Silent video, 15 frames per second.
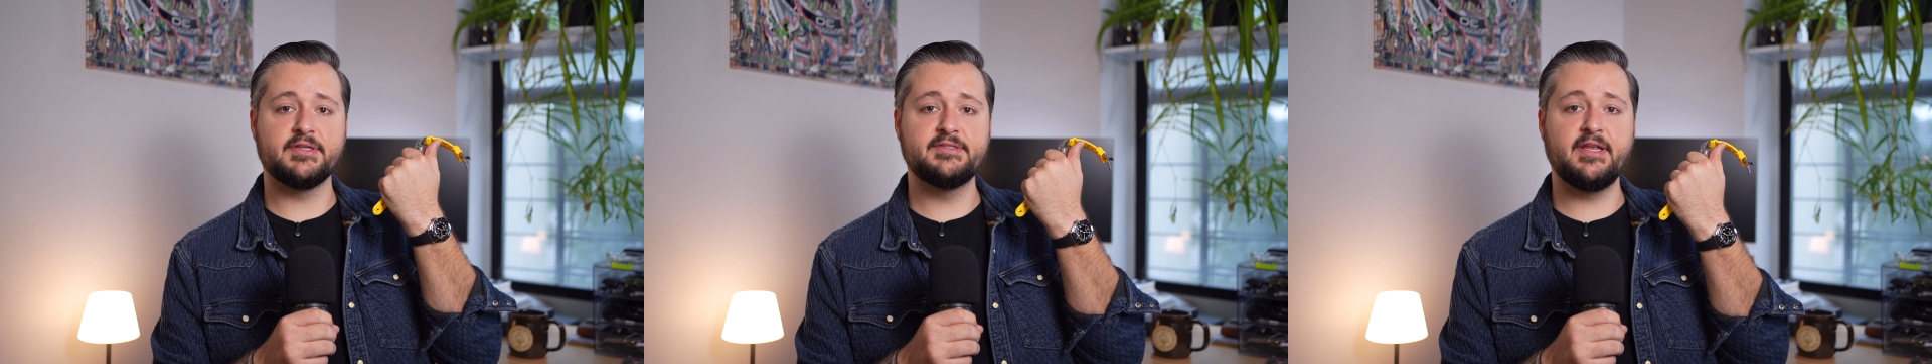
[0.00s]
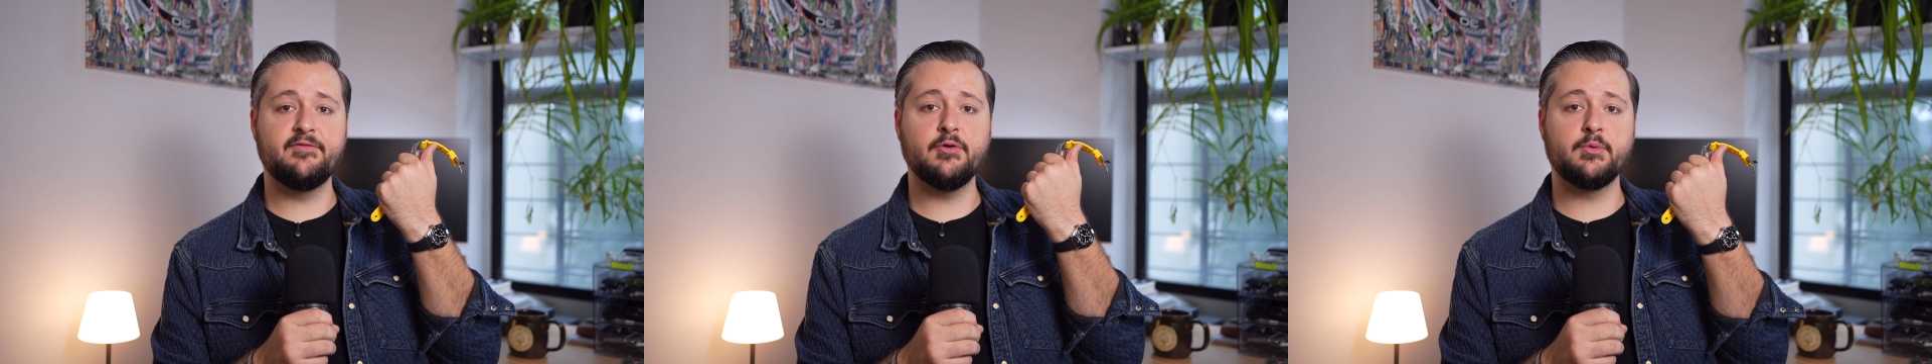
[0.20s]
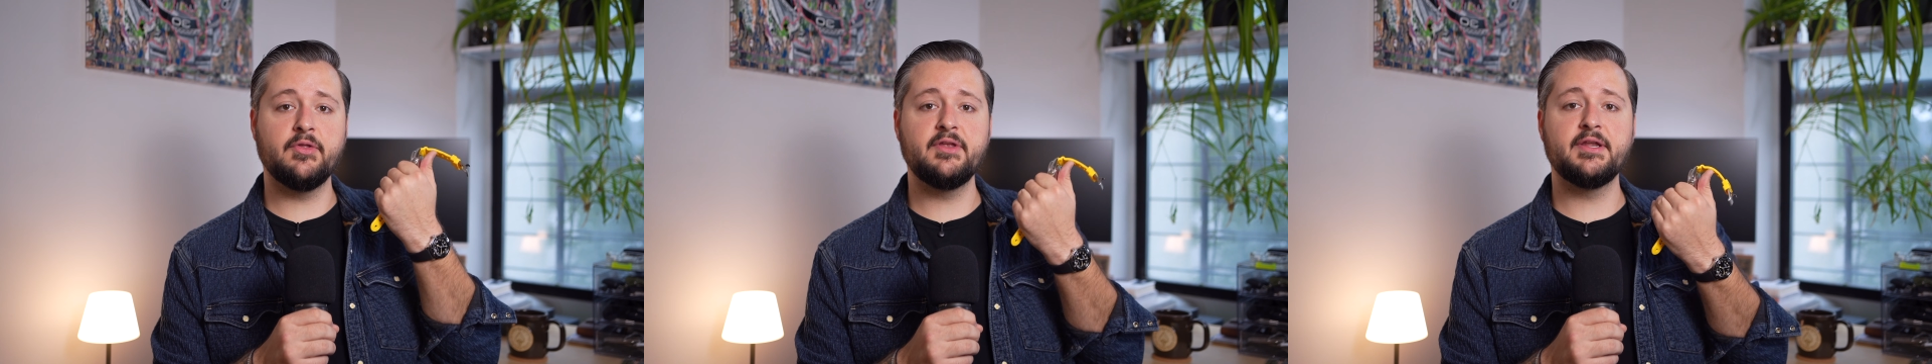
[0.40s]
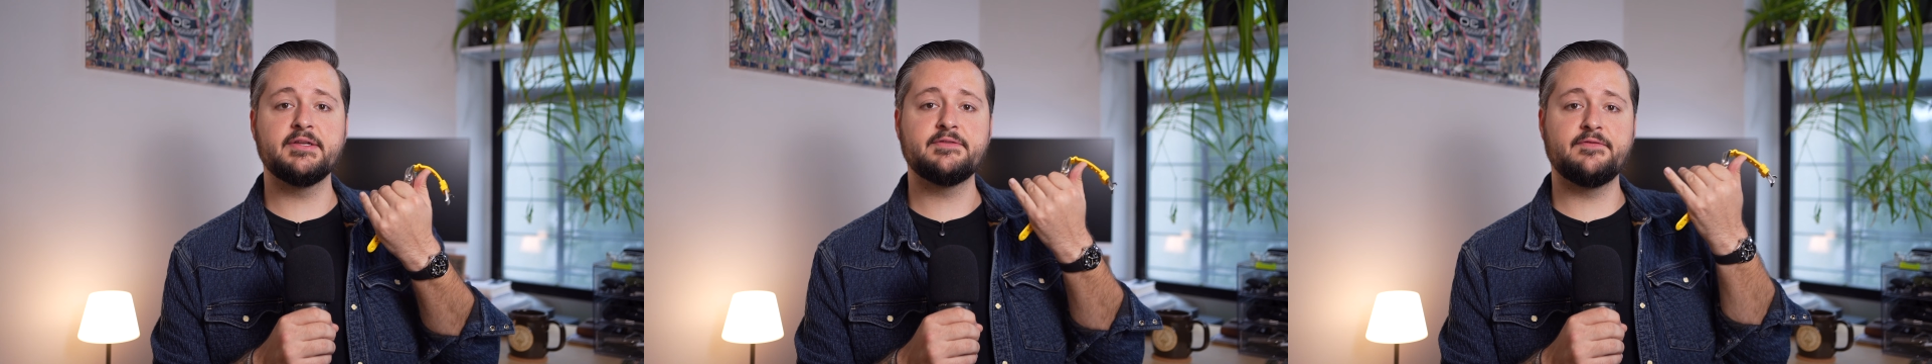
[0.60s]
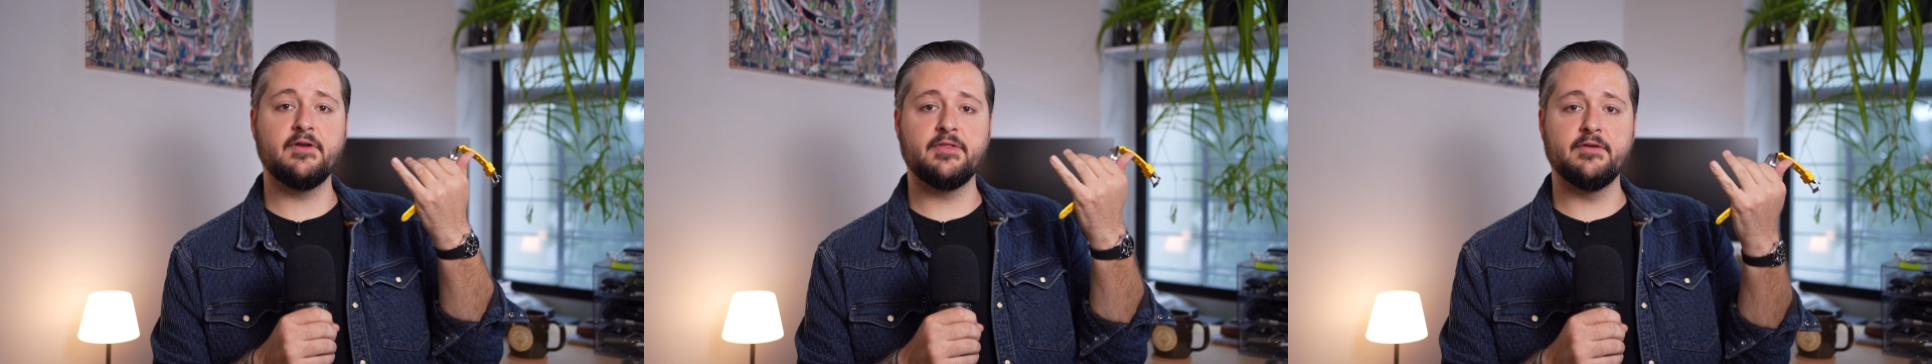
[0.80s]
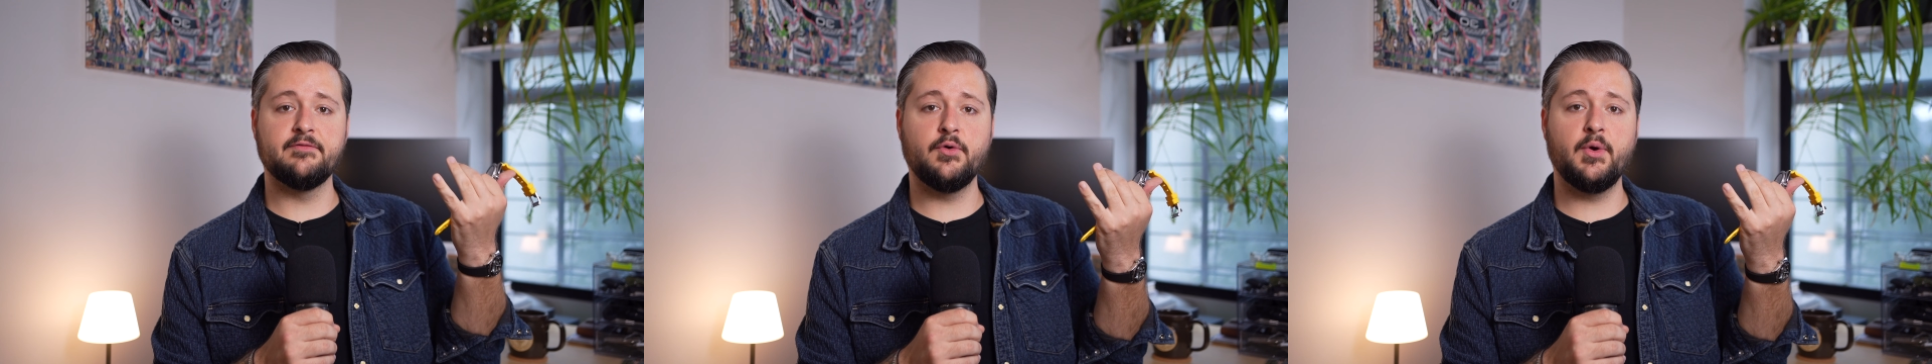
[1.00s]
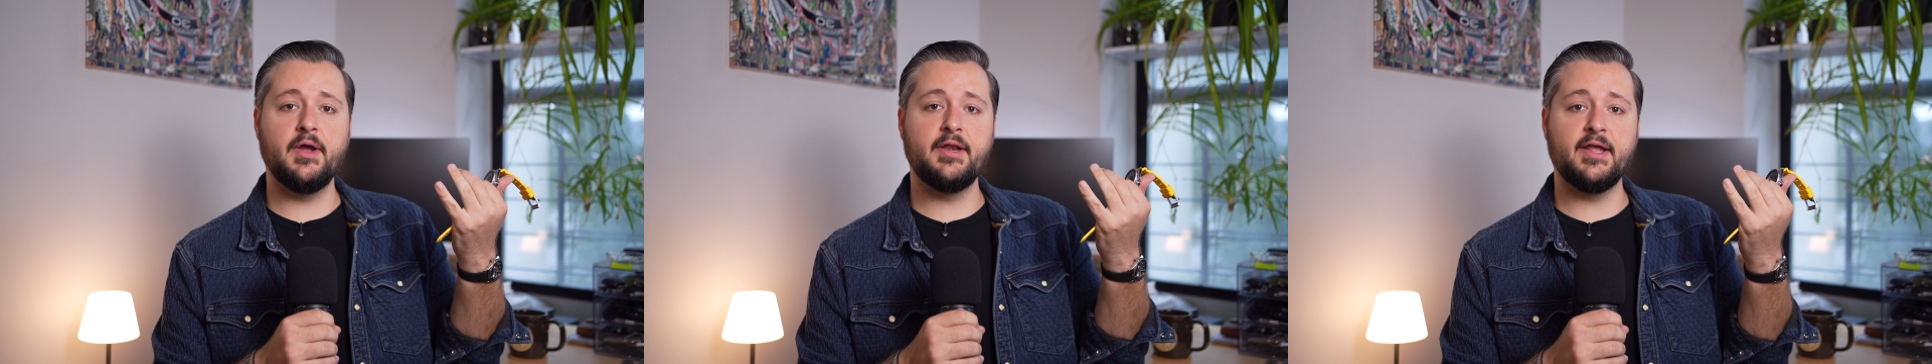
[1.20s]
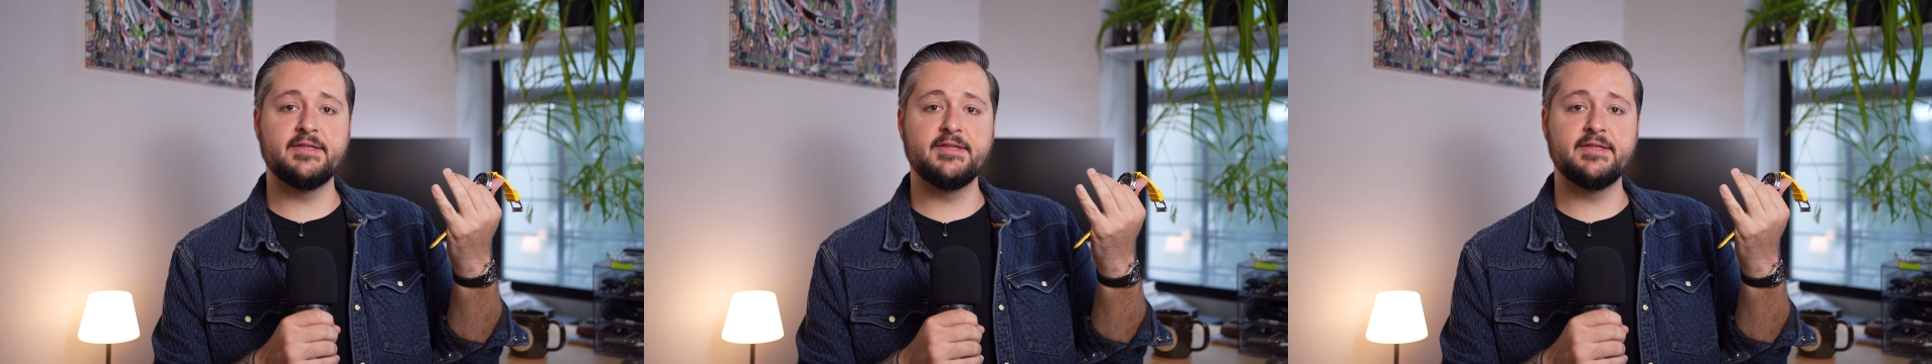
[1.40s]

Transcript: and see if it really does fill the void,